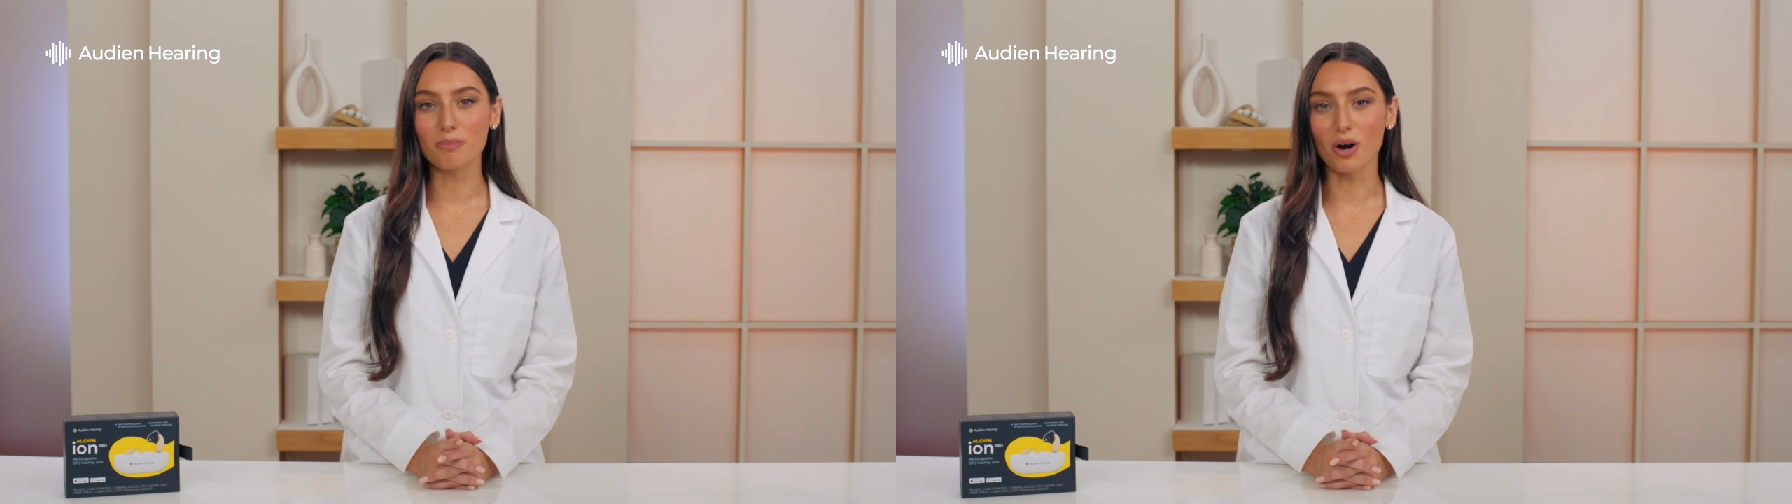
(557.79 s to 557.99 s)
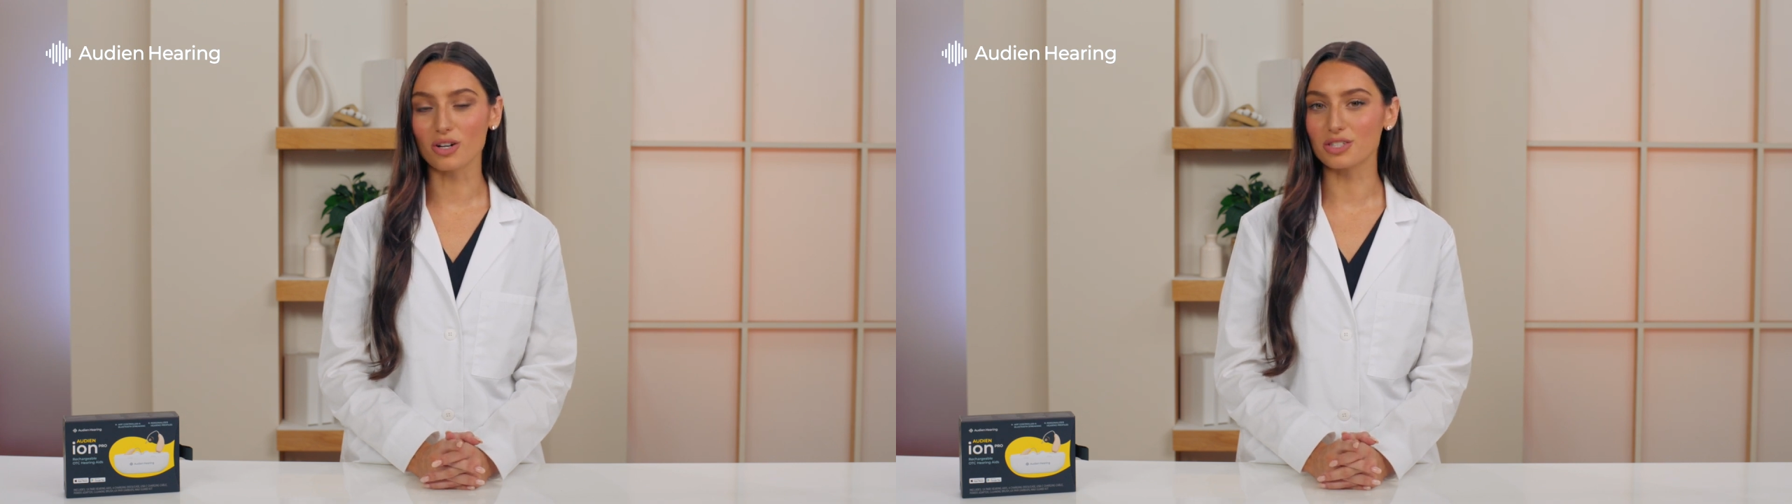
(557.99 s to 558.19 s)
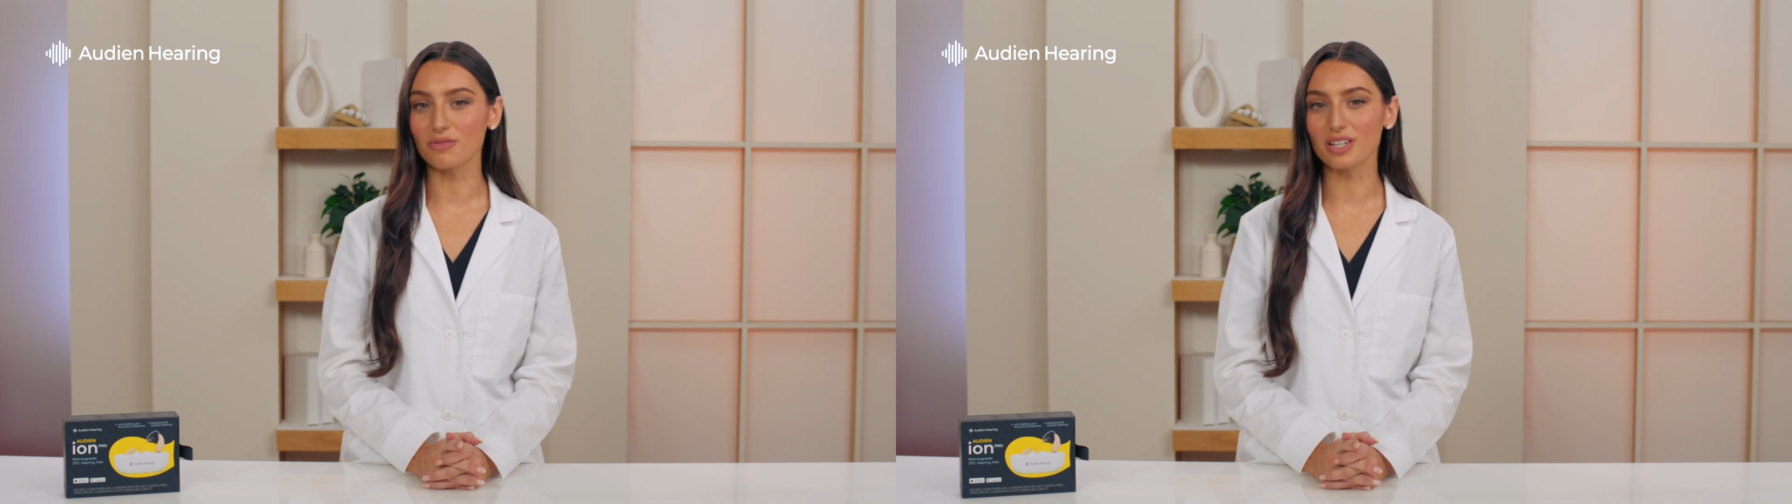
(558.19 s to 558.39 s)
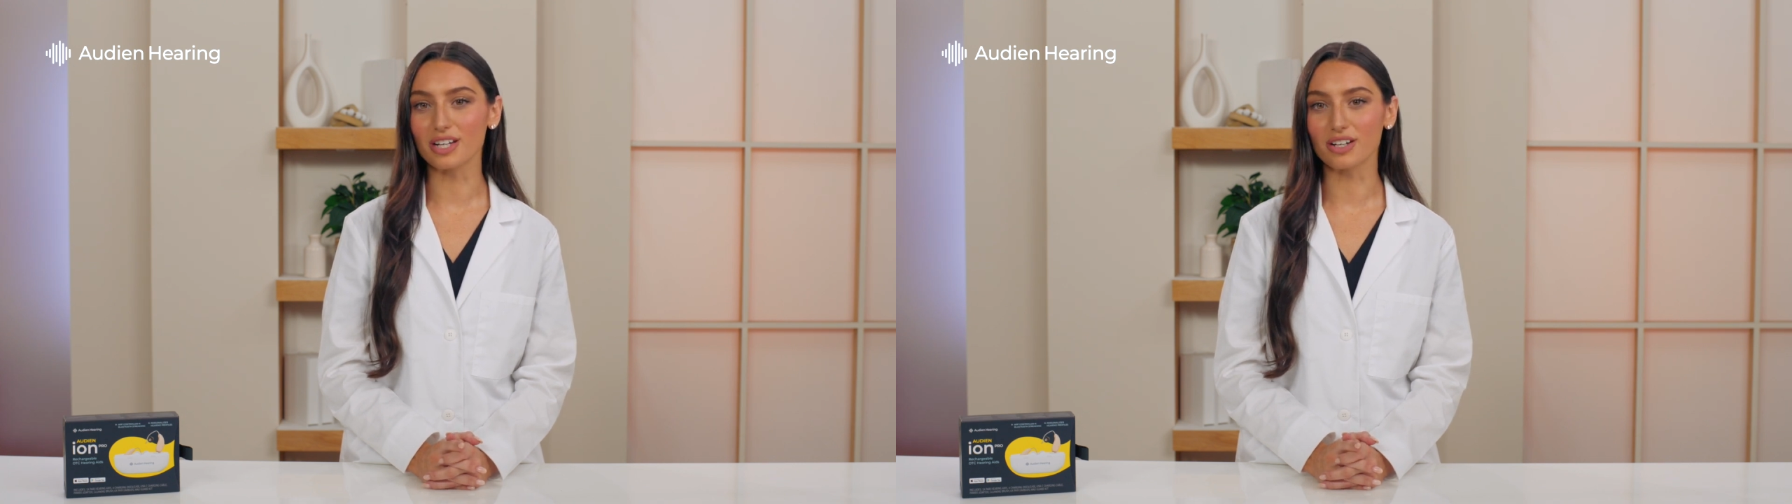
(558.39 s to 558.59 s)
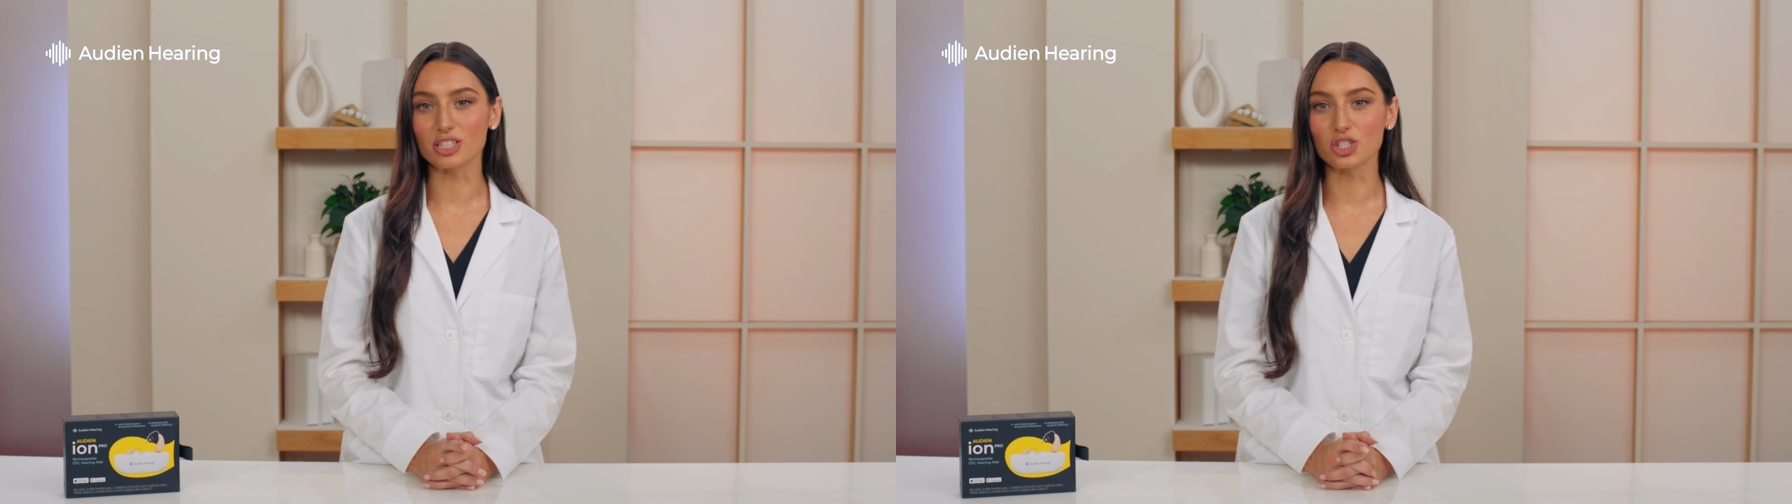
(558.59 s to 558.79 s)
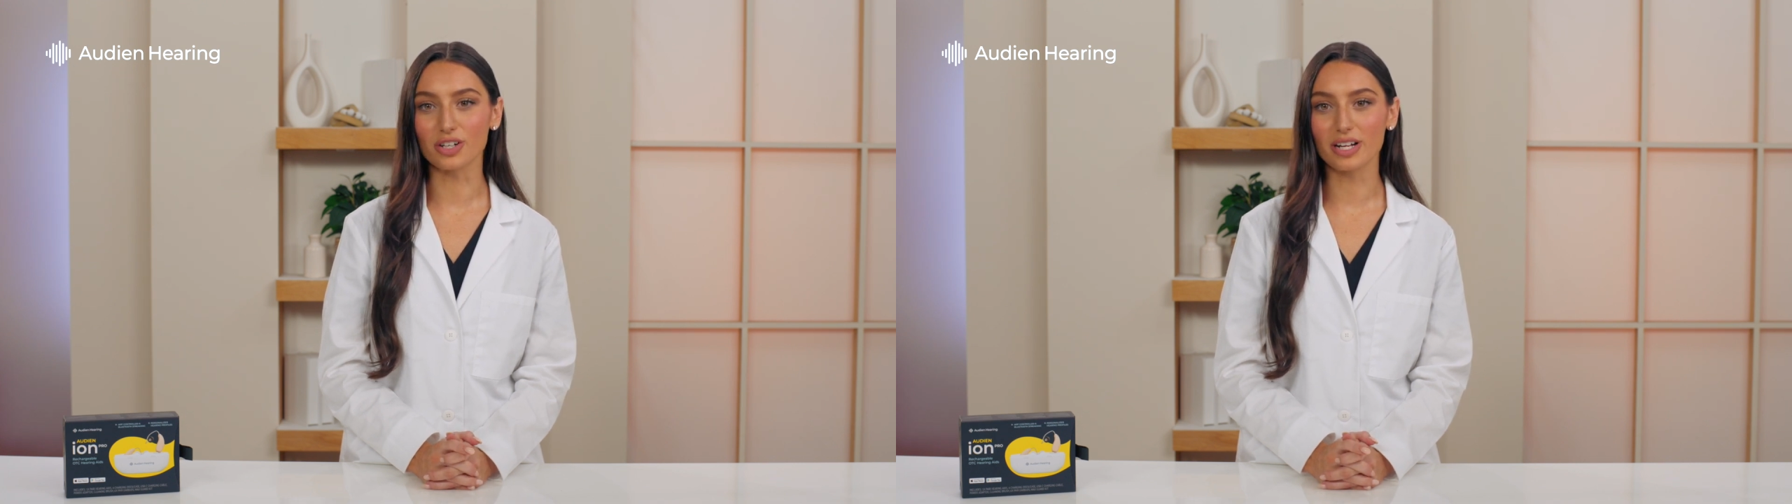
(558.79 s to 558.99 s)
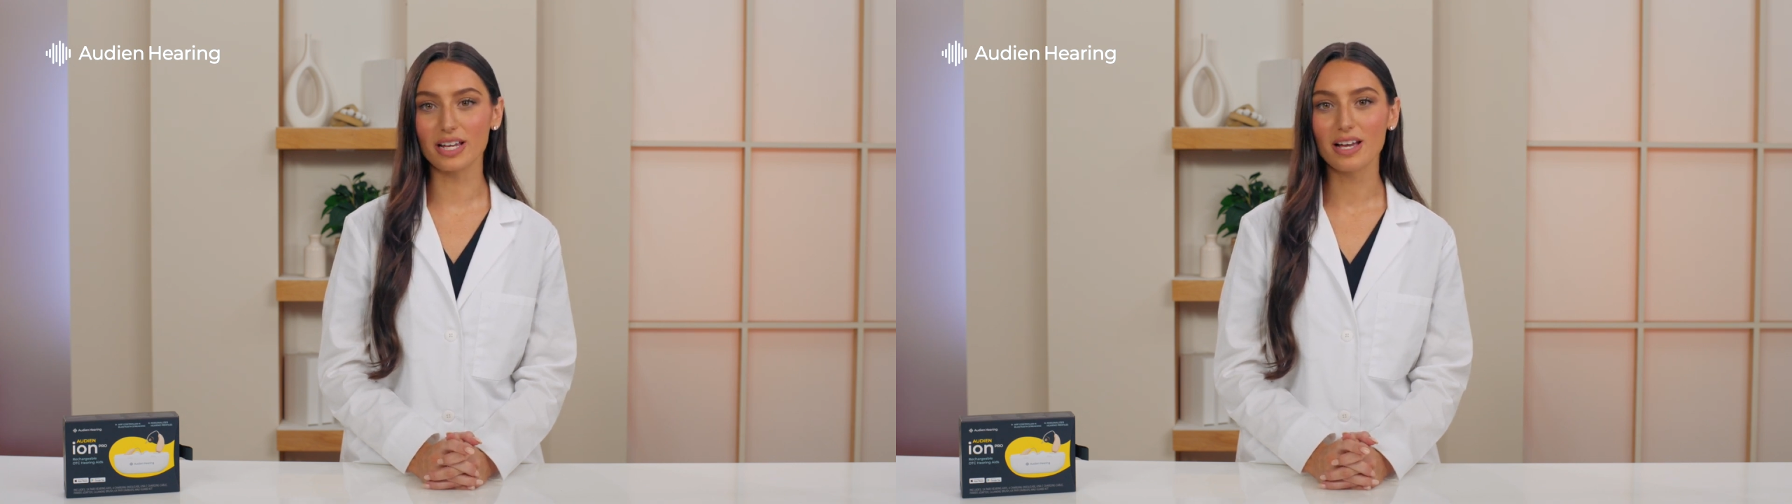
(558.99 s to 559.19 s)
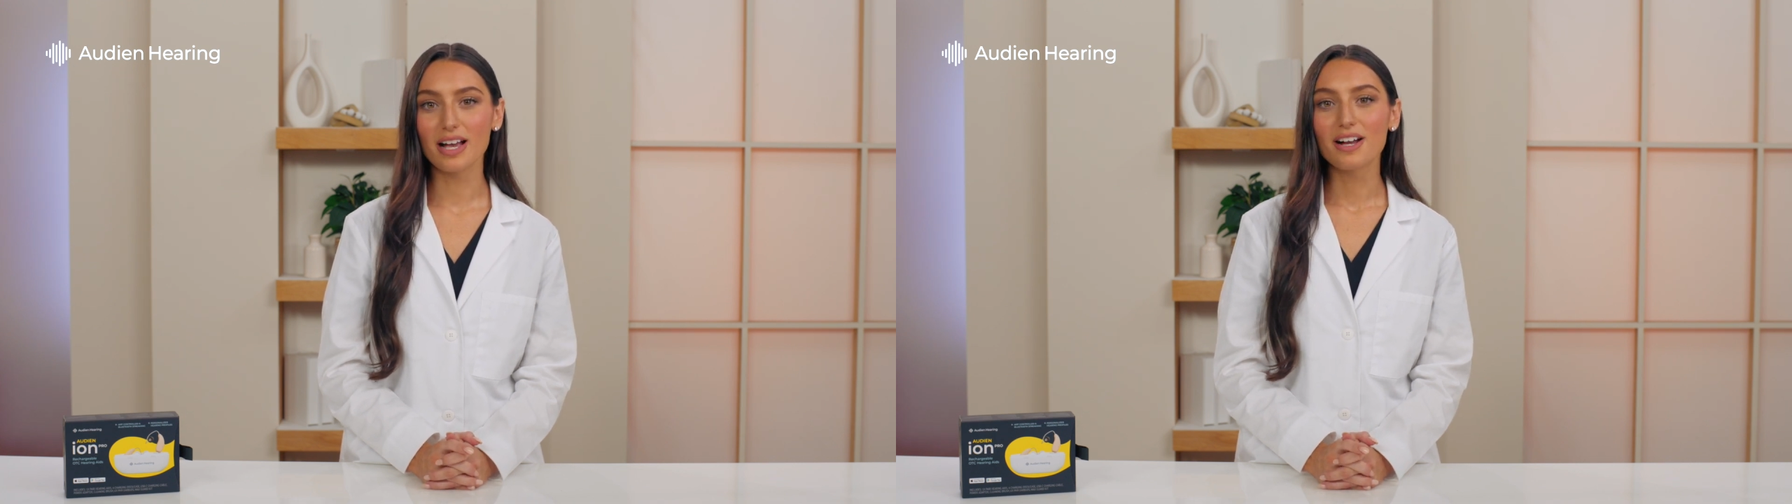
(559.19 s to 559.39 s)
parts of the hearing journey.